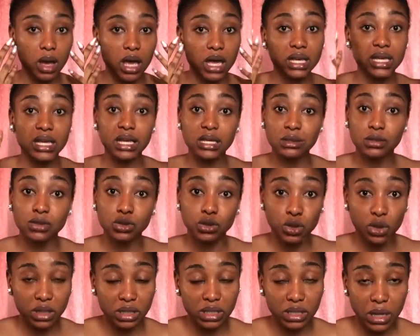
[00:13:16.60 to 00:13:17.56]

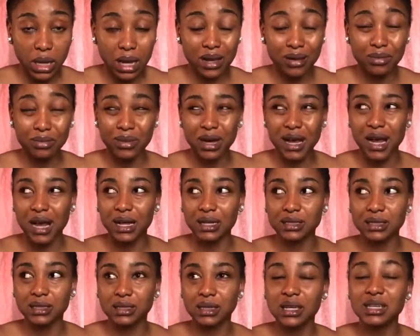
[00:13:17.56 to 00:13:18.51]
against and
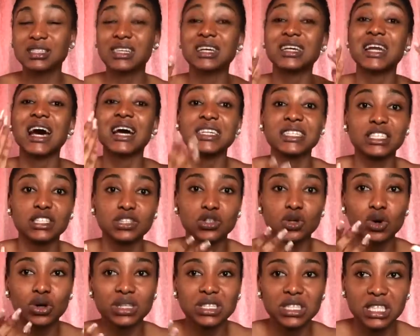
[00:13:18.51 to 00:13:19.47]
is an
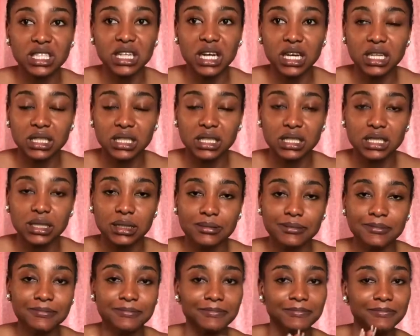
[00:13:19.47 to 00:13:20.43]
antioxidant.
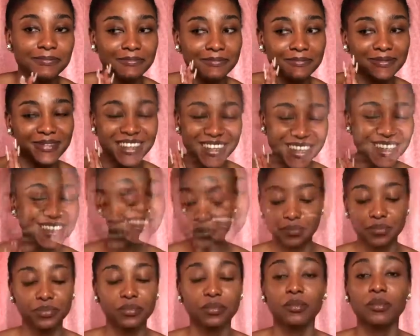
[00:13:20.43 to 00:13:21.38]
Yes.
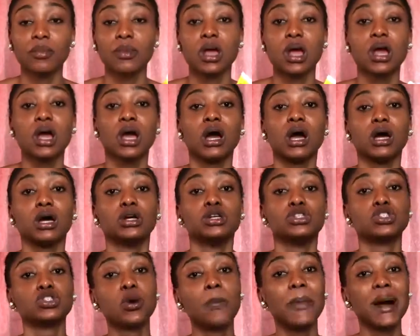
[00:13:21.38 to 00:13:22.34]

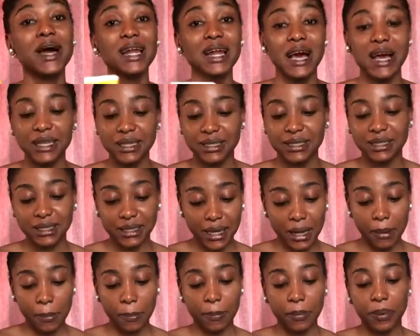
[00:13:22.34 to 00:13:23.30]
So my last
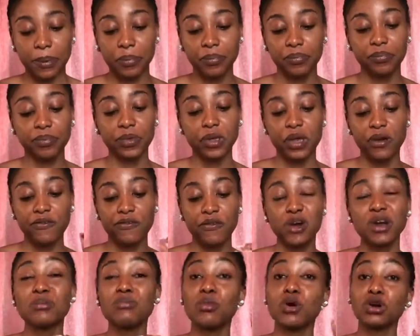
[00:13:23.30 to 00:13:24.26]
step
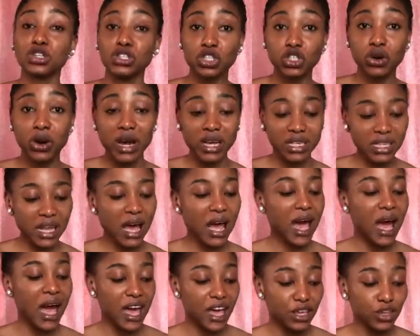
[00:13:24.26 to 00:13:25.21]
for a
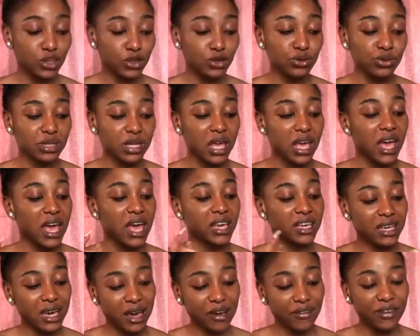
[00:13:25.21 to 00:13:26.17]
moisturizer, I use
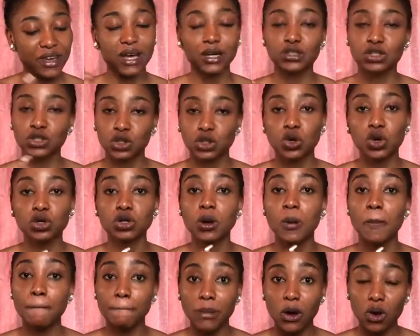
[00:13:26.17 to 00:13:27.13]
Garnier
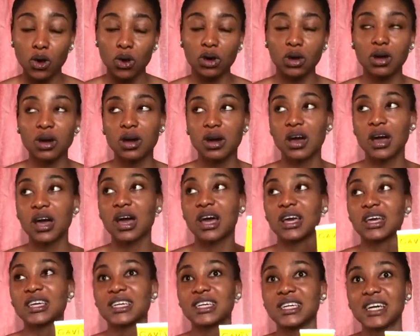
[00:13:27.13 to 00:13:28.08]
Sunblock.
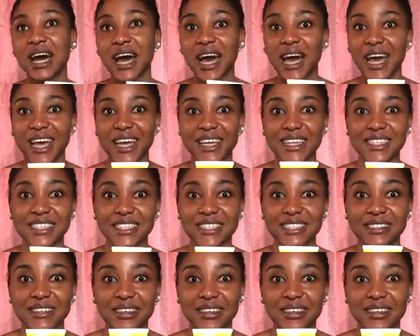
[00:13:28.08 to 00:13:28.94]
Guys,